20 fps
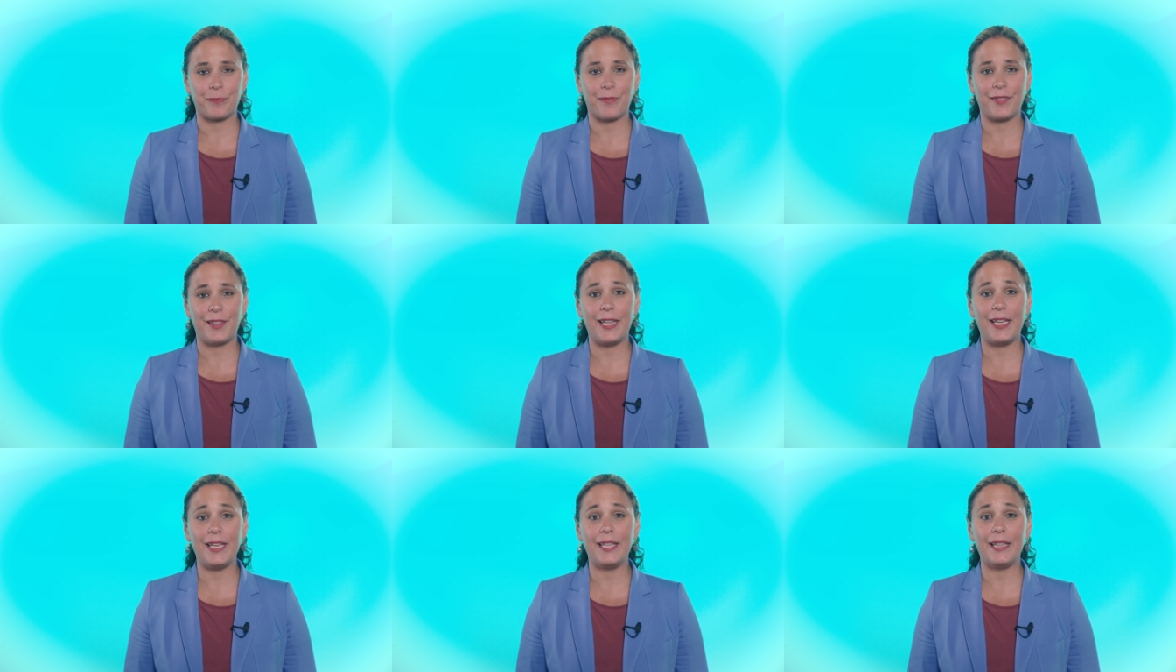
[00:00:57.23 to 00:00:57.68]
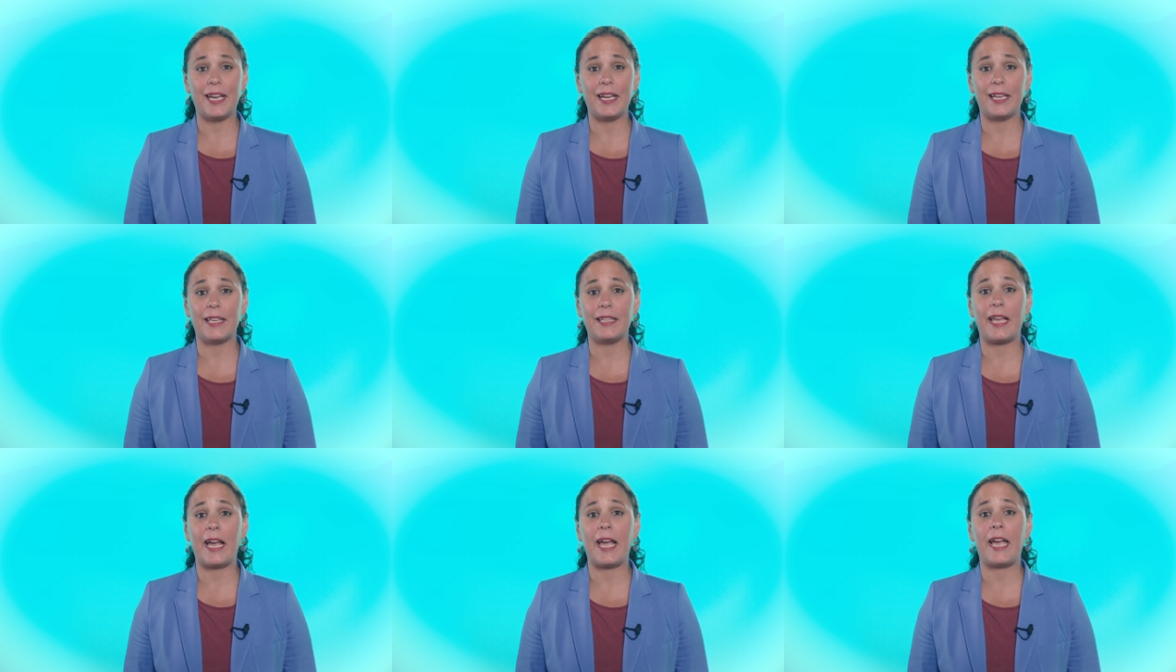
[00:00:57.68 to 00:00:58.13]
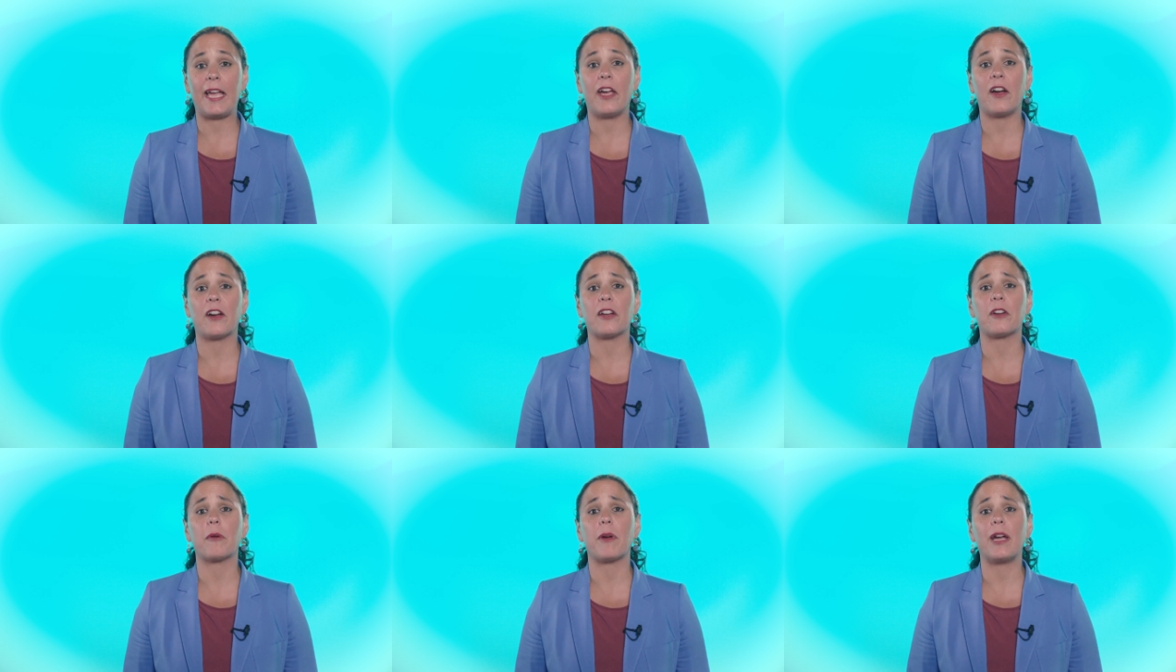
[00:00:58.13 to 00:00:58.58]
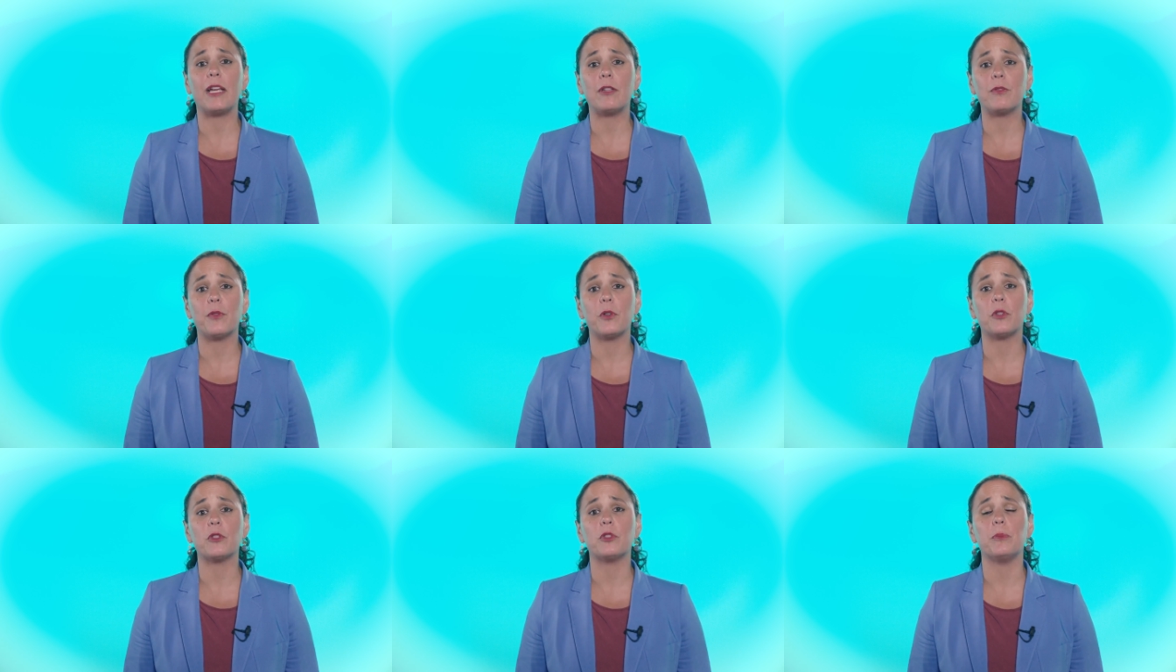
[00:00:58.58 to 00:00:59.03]
Lina and I are
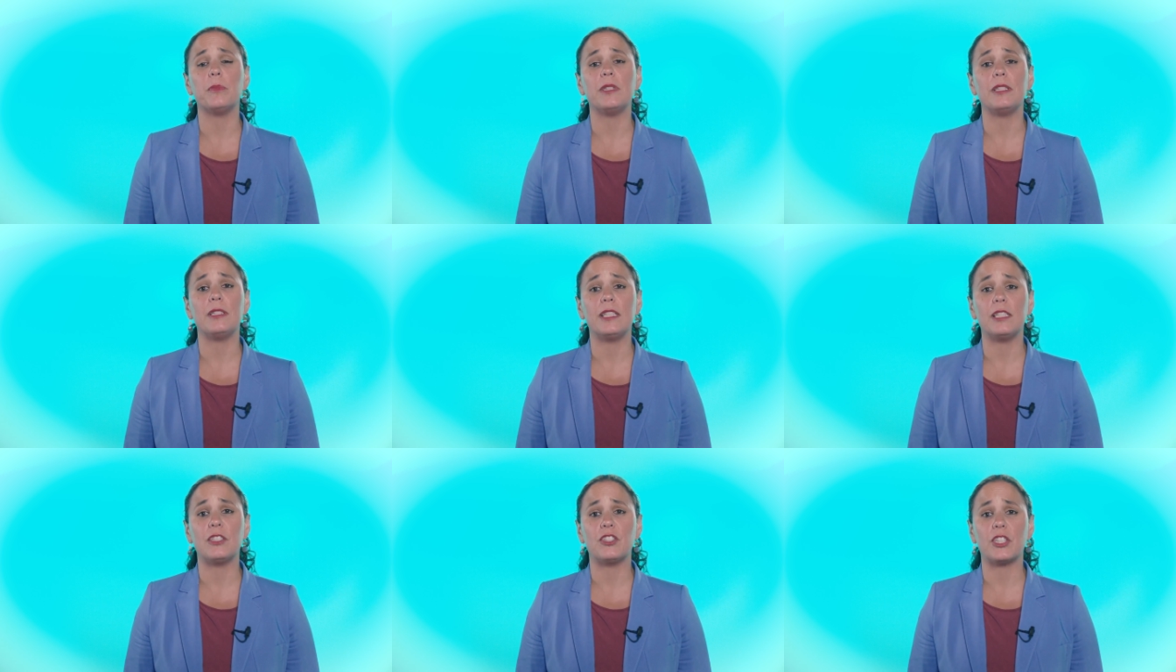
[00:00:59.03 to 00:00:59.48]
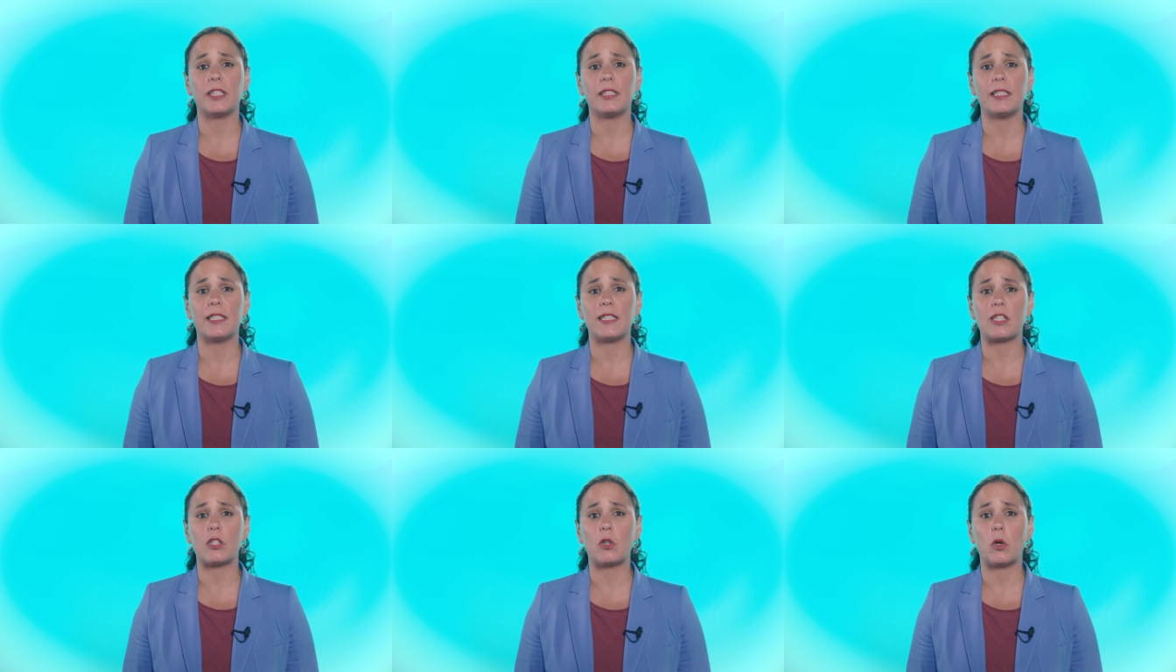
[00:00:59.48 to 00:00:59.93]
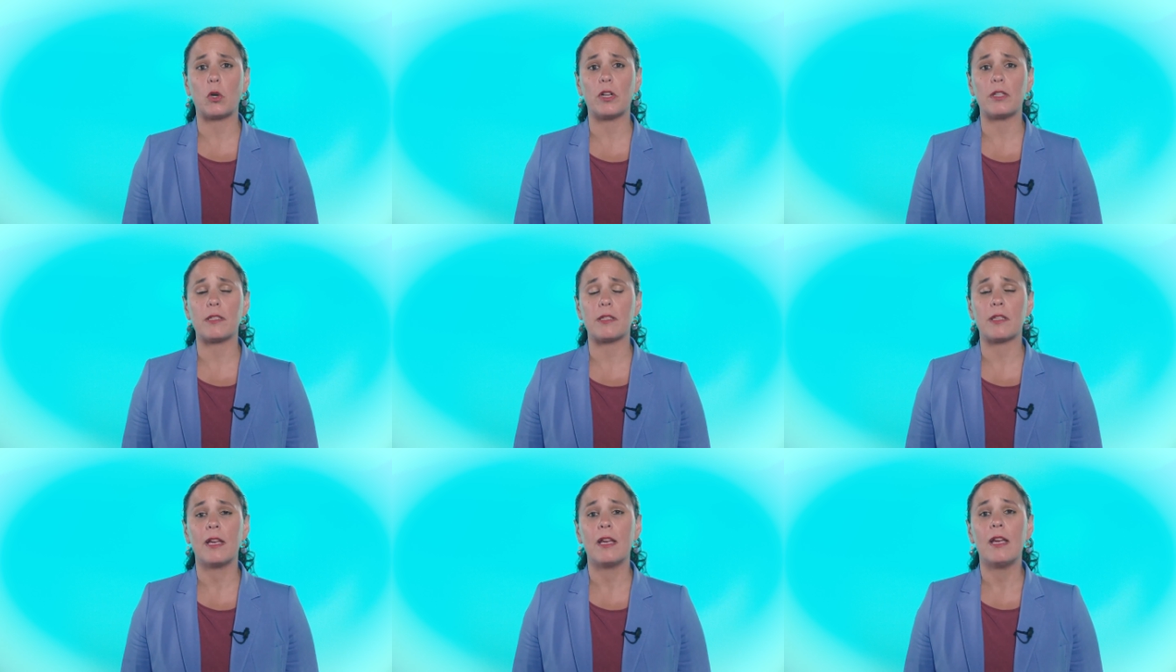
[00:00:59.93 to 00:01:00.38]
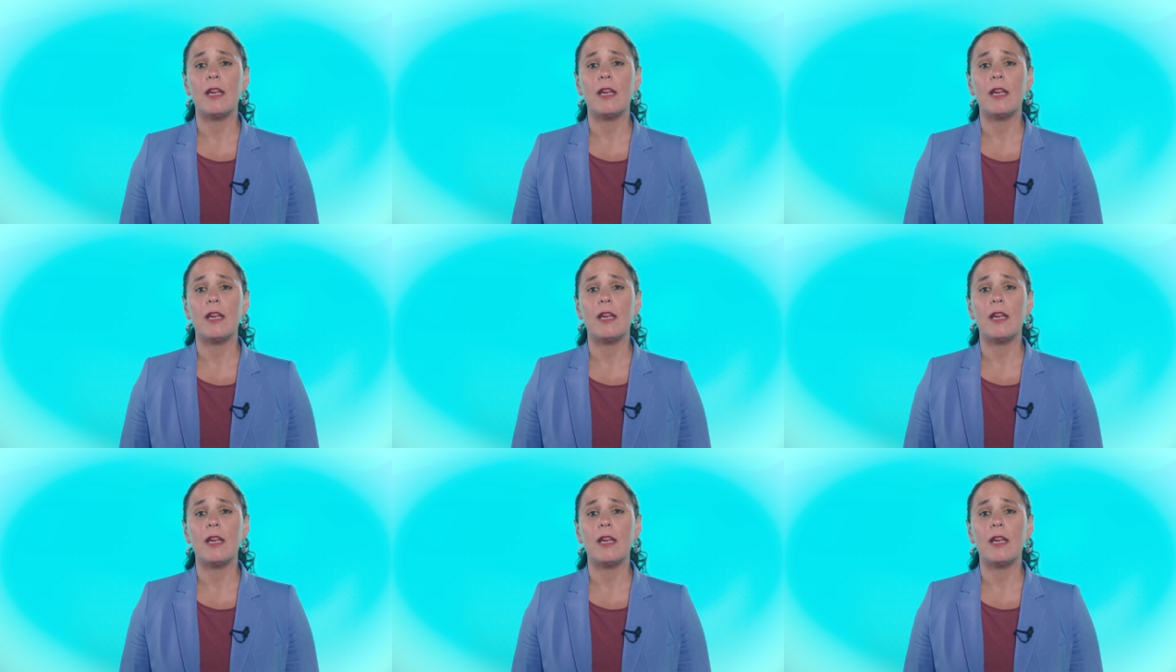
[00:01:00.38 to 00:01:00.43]
grateful to be teaching this course